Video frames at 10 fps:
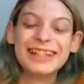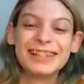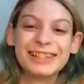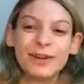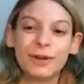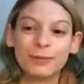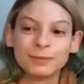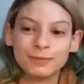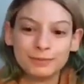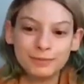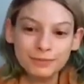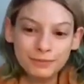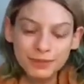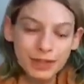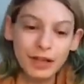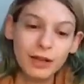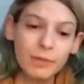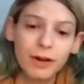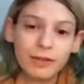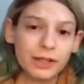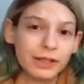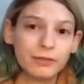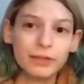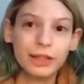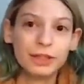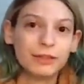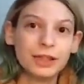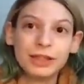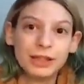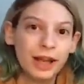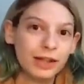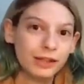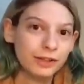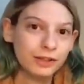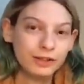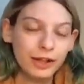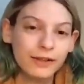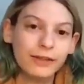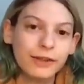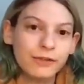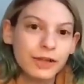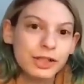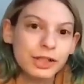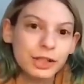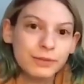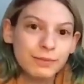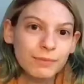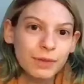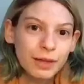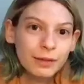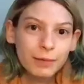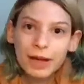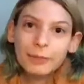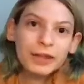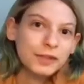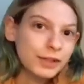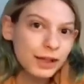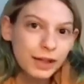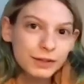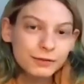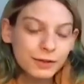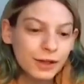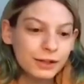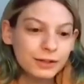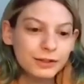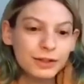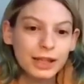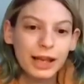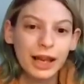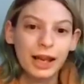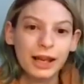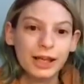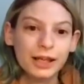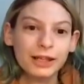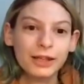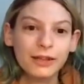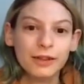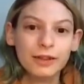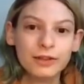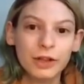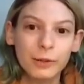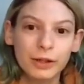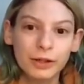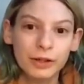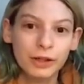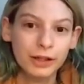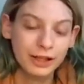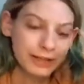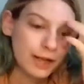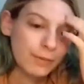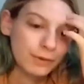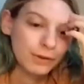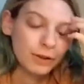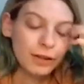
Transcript: So I'm already really, really tired at the convention. But I'm having a lot of fun, and things are going good, except